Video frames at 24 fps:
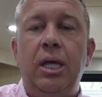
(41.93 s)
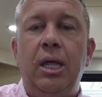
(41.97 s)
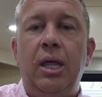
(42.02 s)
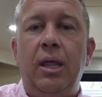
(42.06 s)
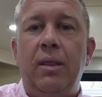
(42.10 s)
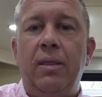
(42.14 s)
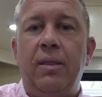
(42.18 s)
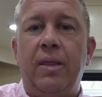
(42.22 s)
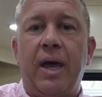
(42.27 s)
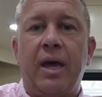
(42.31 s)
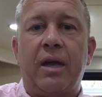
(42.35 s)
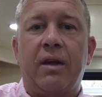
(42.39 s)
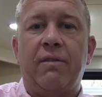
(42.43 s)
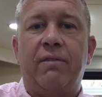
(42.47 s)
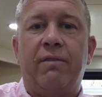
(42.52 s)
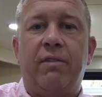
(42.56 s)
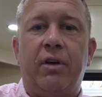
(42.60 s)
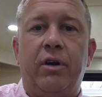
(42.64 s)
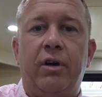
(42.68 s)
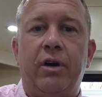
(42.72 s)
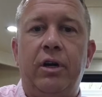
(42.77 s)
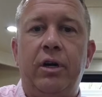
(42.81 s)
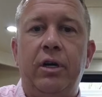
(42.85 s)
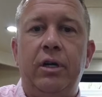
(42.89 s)
that
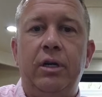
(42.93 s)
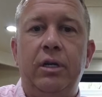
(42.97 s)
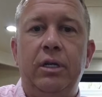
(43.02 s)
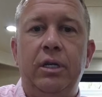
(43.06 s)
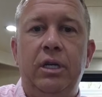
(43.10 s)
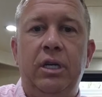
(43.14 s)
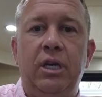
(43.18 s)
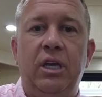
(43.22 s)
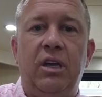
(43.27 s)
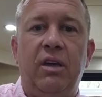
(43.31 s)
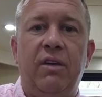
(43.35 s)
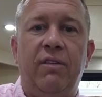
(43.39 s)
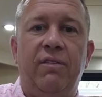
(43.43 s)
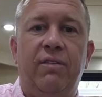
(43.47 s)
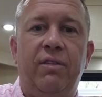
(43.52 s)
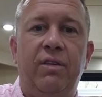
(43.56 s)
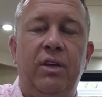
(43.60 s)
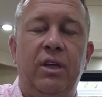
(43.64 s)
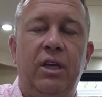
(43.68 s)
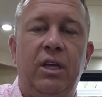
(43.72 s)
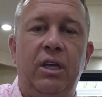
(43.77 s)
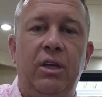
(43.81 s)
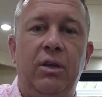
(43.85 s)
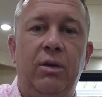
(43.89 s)
converter, if
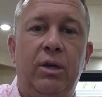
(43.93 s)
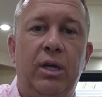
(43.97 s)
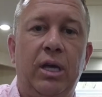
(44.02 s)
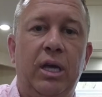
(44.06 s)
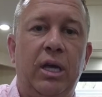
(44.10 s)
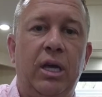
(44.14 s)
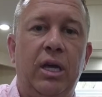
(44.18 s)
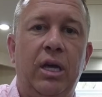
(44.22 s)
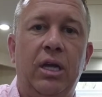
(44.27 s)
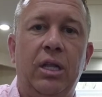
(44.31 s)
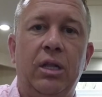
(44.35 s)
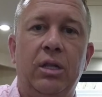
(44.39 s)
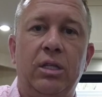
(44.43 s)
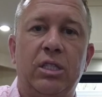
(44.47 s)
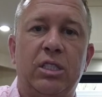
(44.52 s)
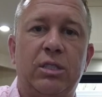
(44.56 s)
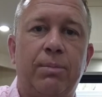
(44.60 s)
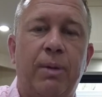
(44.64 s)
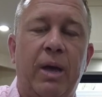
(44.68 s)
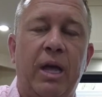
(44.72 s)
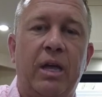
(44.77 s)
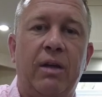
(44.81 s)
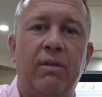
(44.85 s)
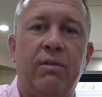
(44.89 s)
you get a little
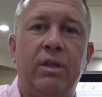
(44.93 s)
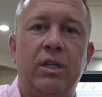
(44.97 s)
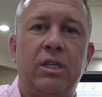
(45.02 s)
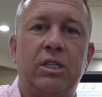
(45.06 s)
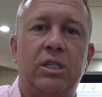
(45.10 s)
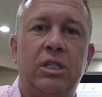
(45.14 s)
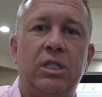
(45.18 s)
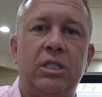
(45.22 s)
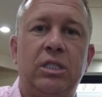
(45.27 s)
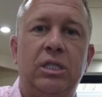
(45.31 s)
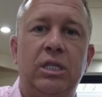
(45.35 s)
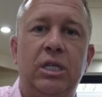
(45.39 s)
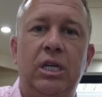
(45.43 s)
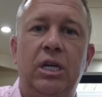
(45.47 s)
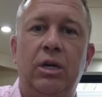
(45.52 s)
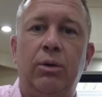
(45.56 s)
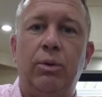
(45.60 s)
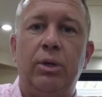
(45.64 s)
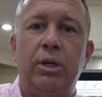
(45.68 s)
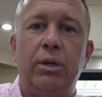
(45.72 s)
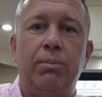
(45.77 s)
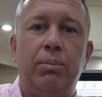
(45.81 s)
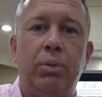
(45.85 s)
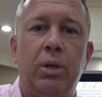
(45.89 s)
spike of electricity or
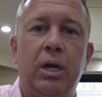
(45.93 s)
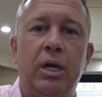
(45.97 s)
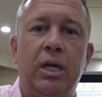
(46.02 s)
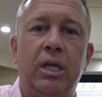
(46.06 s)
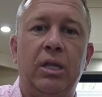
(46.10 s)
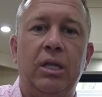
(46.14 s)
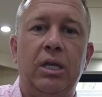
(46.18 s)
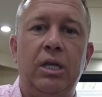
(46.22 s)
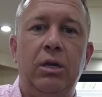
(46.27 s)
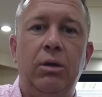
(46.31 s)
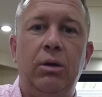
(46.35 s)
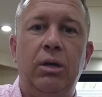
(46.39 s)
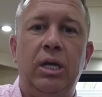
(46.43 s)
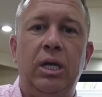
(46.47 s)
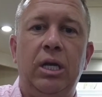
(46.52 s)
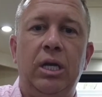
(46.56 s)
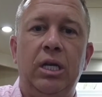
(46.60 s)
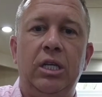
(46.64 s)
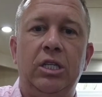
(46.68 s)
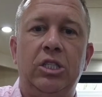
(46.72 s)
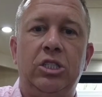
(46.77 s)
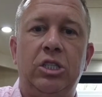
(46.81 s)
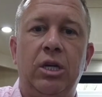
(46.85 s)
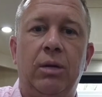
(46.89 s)
when you plug in the unit and
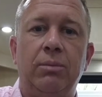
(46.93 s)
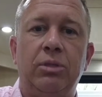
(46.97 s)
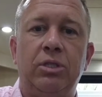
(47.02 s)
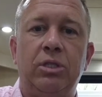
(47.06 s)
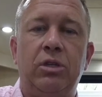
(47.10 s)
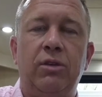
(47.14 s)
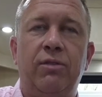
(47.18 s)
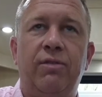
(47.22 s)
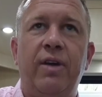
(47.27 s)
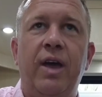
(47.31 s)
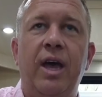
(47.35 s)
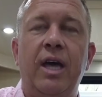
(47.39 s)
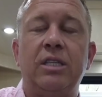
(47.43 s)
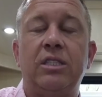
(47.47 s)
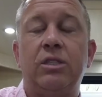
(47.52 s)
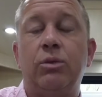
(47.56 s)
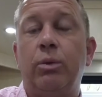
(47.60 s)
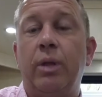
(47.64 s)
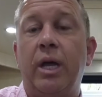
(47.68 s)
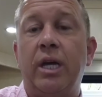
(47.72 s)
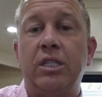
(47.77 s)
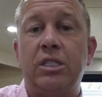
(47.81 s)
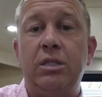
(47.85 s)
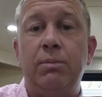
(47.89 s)
it jumps too fast, it
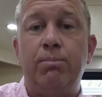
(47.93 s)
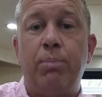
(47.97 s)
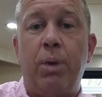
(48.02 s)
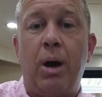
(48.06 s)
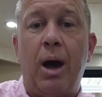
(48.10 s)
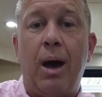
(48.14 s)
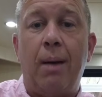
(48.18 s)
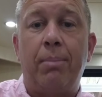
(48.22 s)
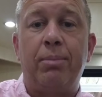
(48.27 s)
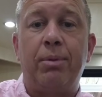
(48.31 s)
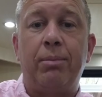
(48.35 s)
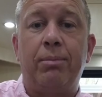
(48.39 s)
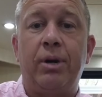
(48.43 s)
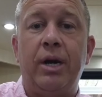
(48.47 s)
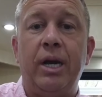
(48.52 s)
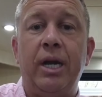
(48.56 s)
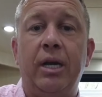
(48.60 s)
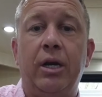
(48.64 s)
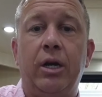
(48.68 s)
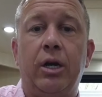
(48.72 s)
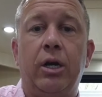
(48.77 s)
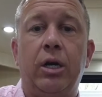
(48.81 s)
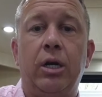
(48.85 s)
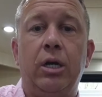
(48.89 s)
will actually pop the
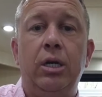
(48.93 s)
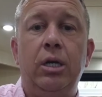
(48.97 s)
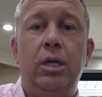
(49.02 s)
breaker.